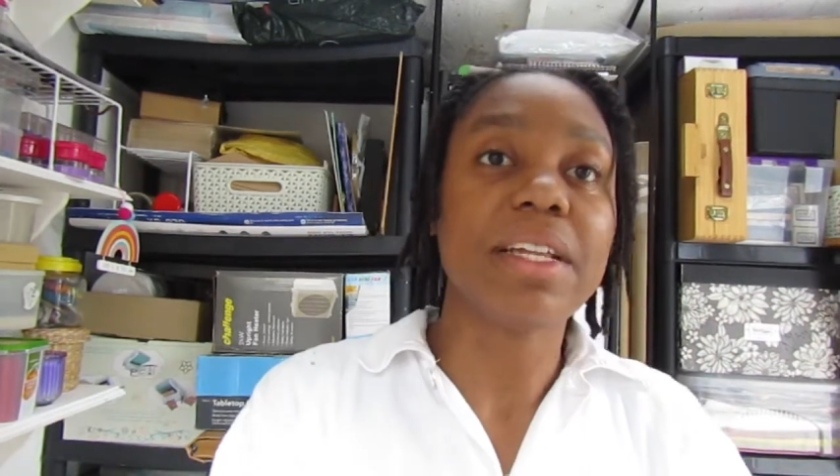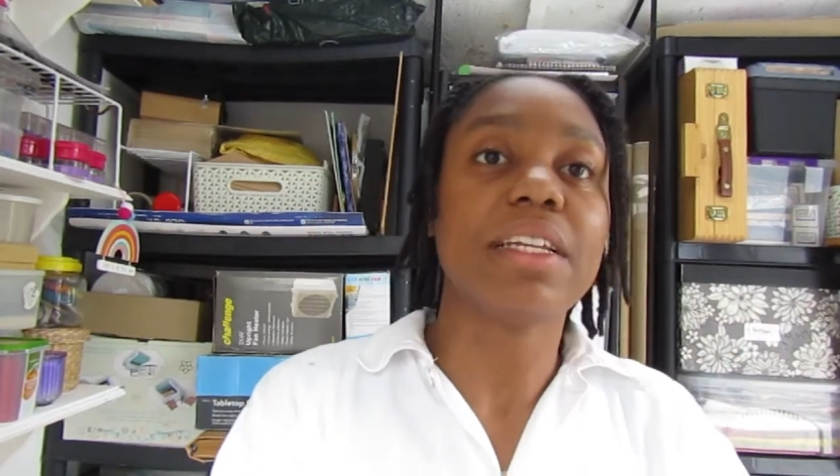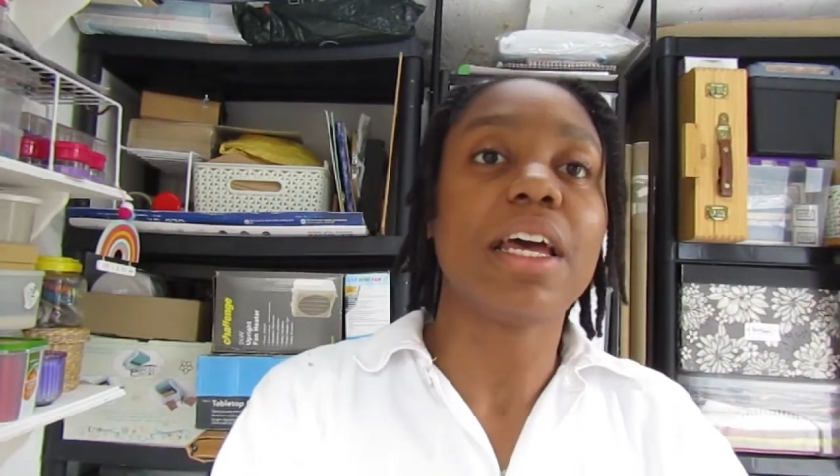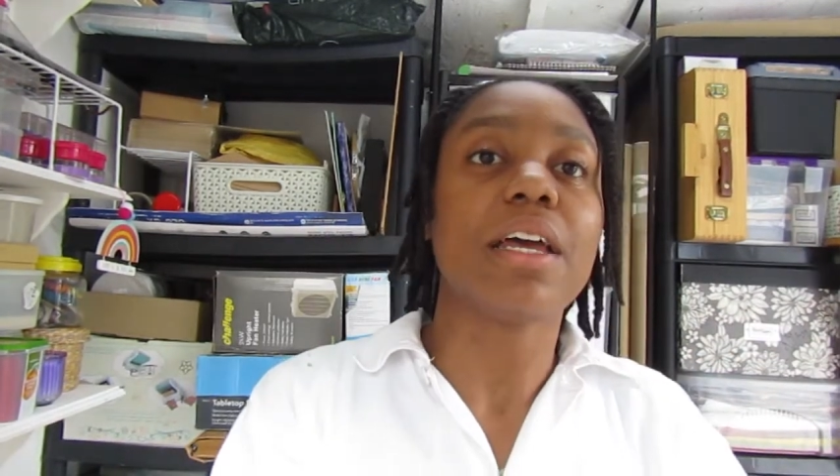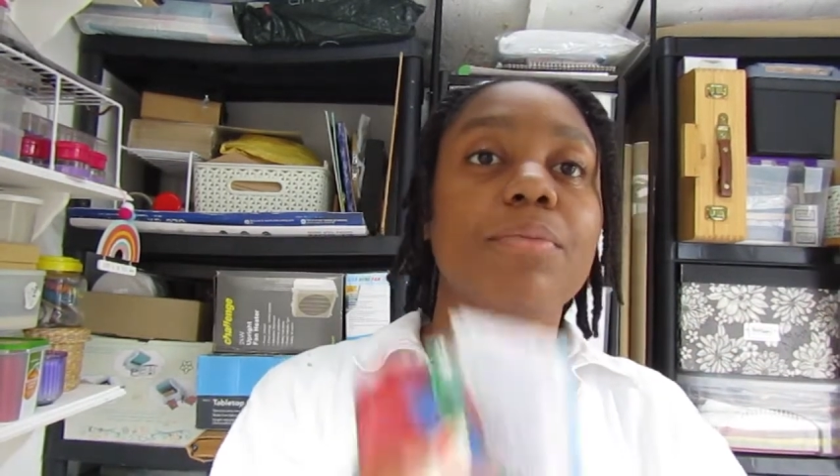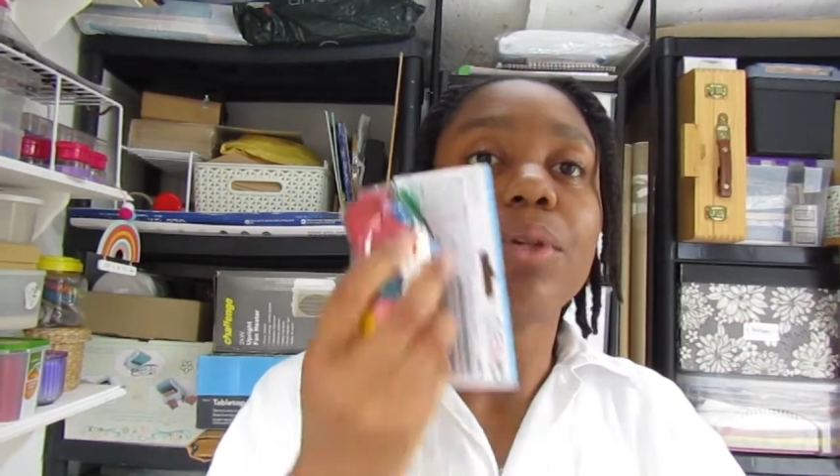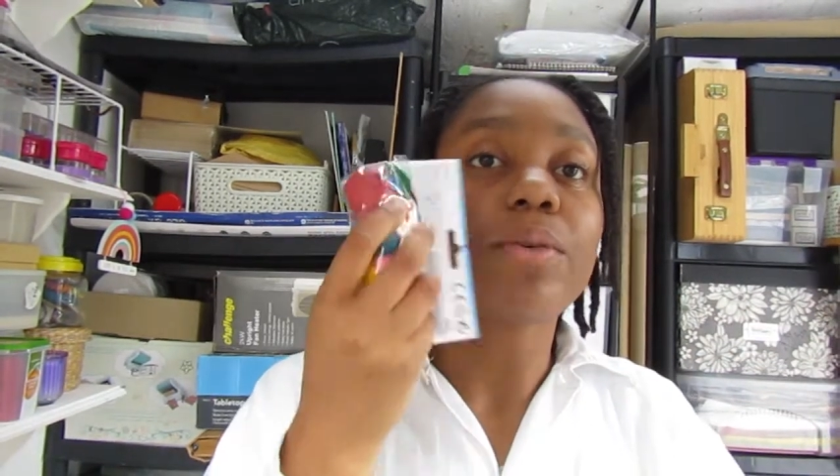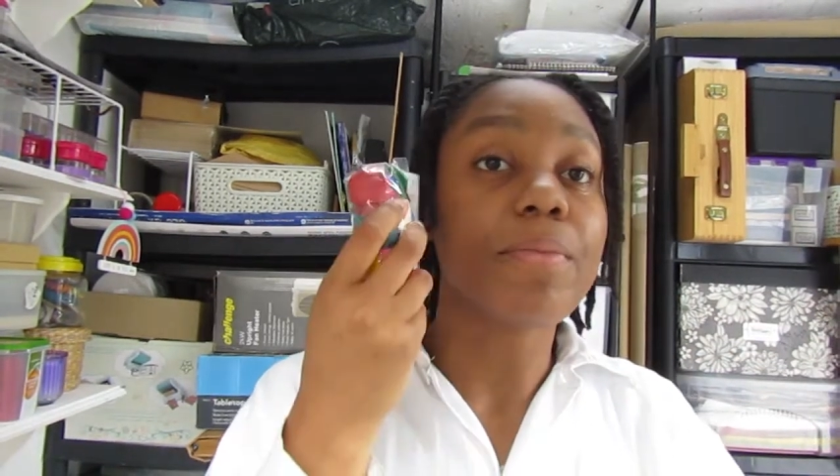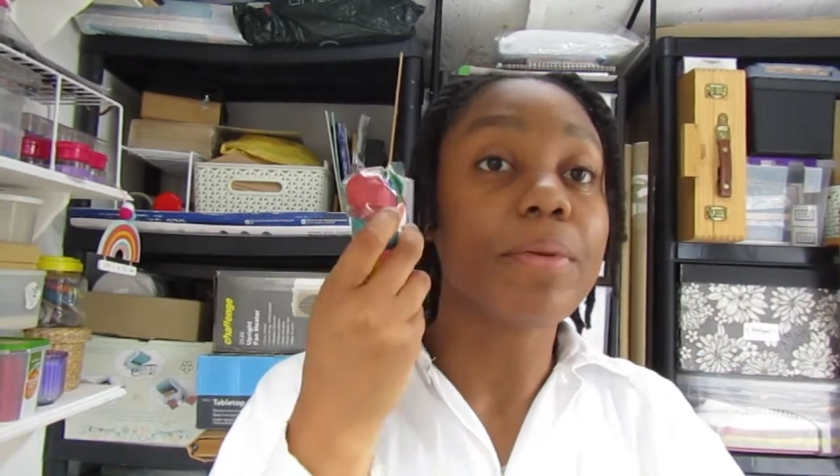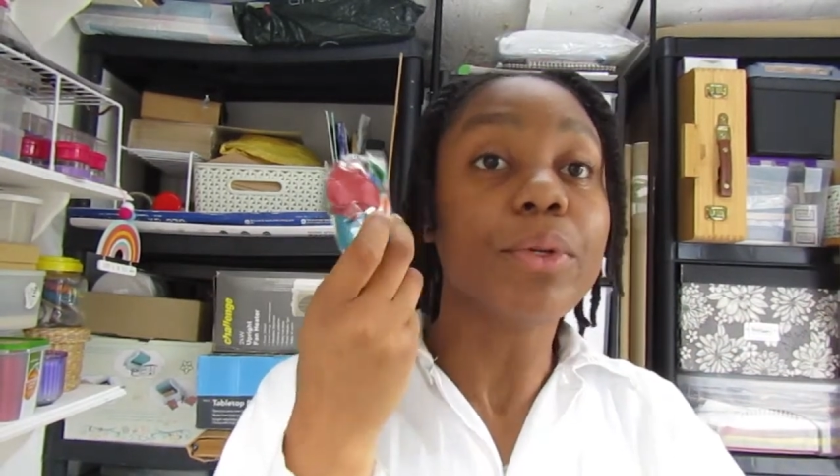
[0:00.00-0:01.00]
and then I
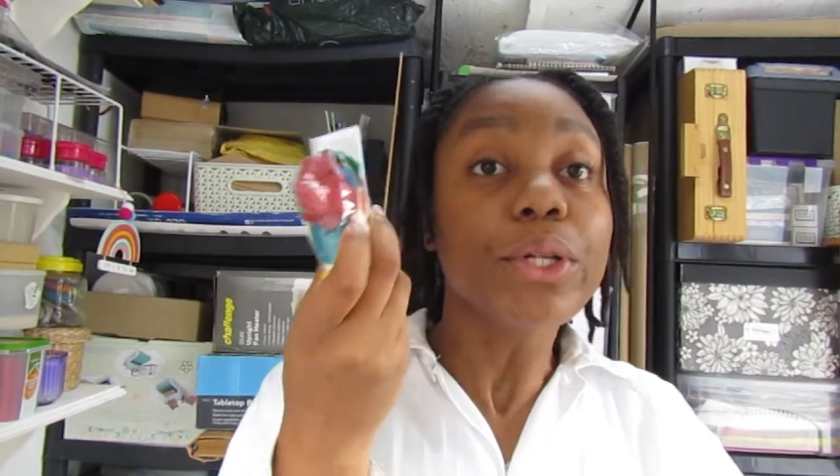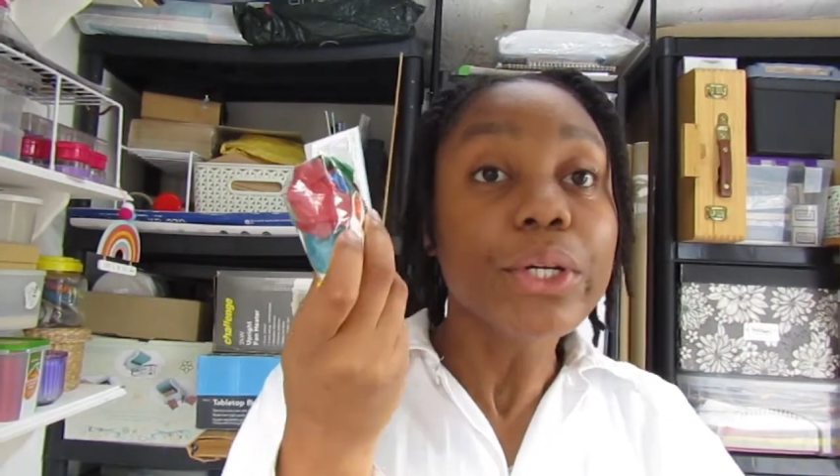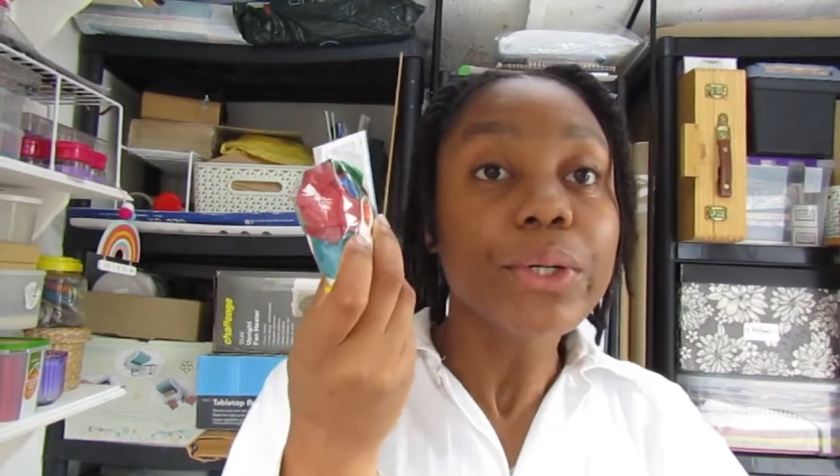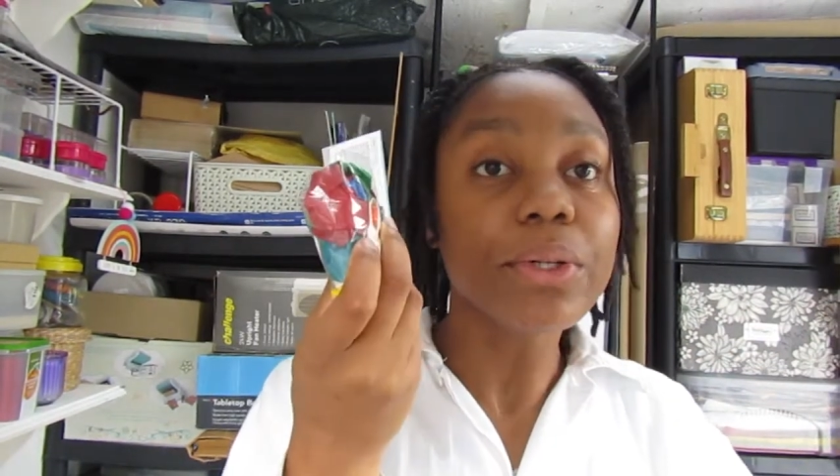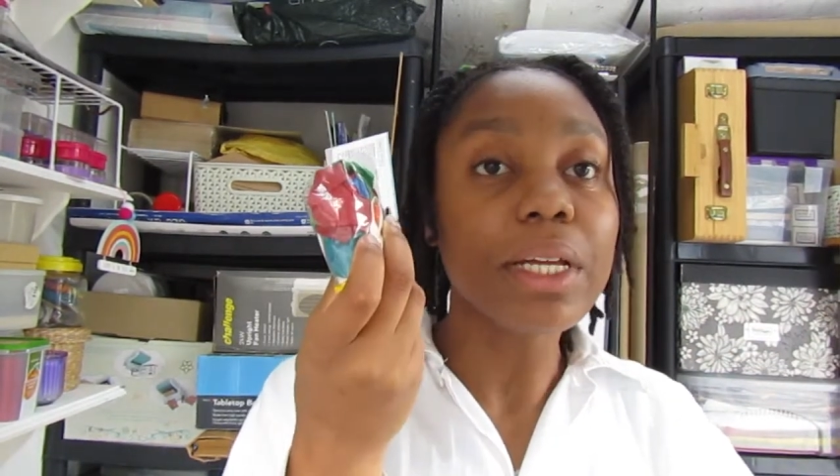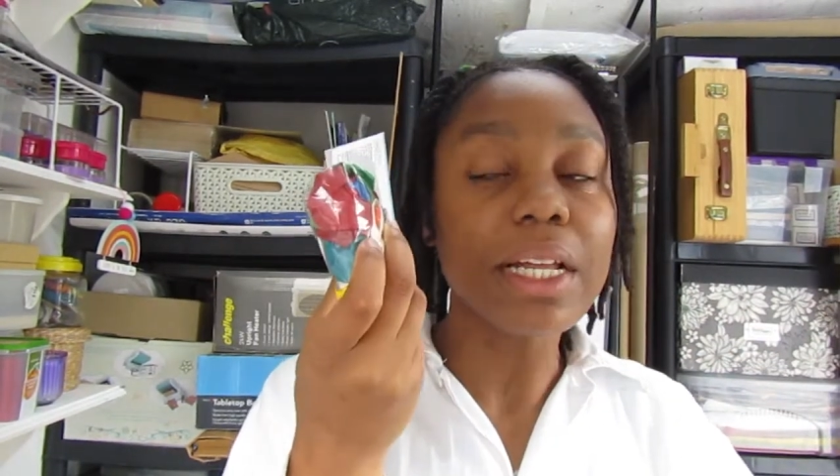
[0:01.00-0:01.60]
blow up a balloon